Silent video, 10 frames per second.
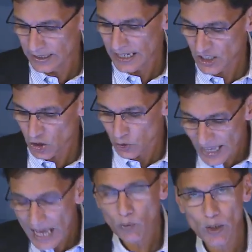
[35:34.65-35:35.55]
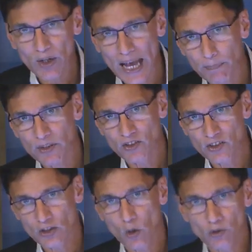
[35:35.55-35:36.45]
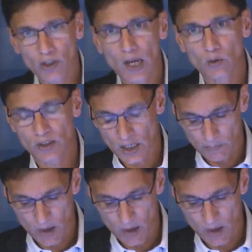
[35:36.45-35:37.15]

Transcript: And so that way what happens is the social outcome